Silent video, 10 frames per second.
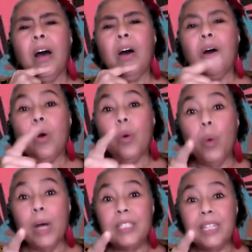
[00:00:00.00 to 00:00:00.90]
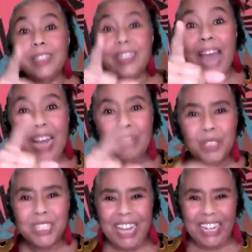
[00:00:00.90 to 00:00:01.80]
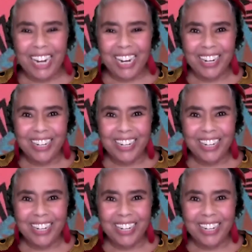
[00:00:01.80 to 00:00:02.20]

Or was it Game Skinner?